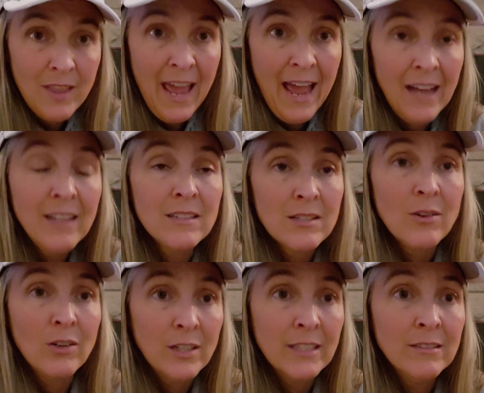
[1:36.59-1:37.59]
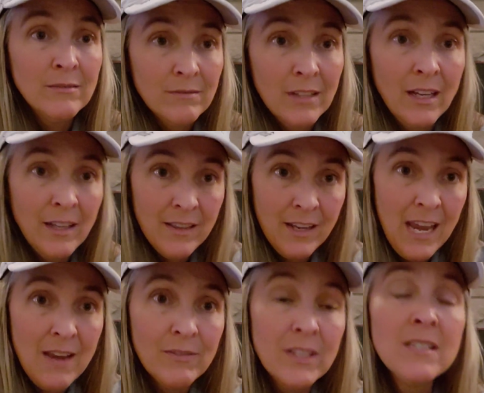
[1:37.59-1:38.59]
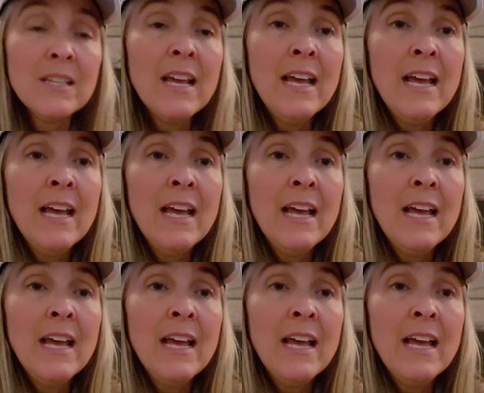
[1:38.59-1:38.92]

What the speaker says: that on the Canvas.